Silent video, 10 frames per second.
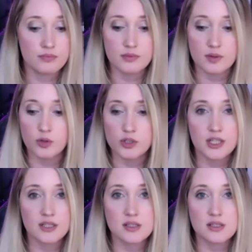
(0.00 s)
the more
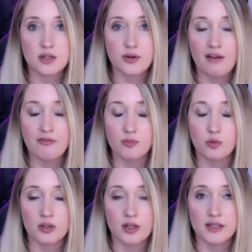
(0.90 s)
chances that you have for more
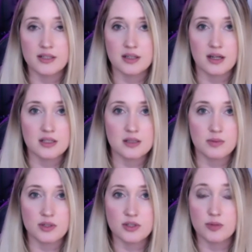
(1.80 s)
clients and
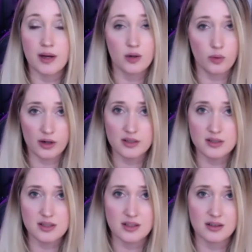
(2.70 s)
customers, no matter what it is
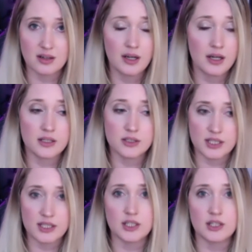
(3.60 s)
that you're
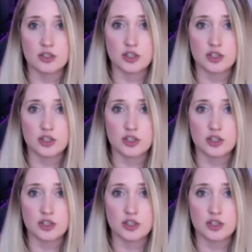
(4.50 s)
teaching or